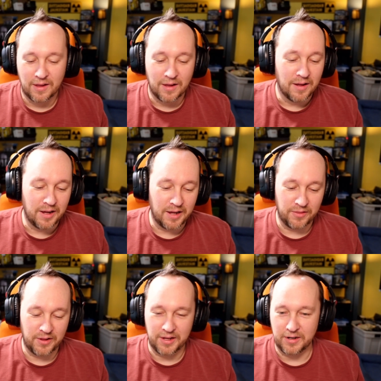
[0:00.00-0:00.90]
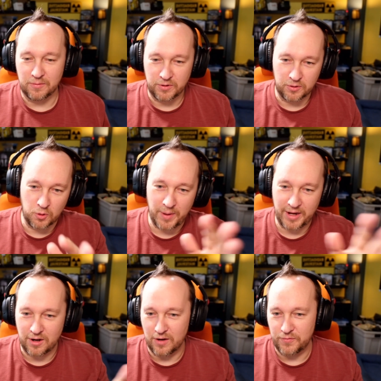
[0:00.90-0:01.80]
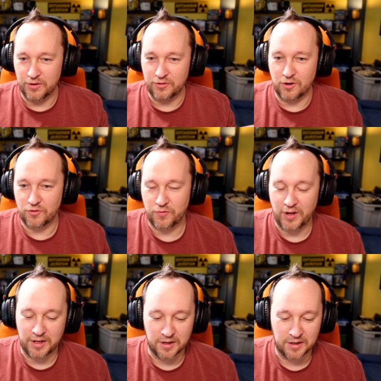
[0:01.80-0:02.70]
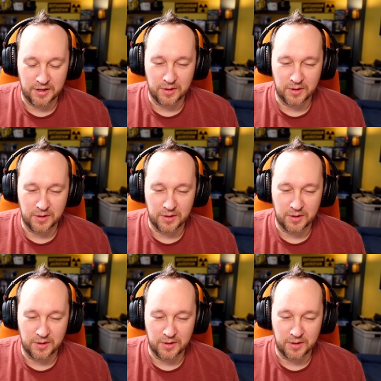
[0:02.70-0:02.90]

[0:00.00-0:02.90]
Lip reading: And then you go back off and it starts fading again.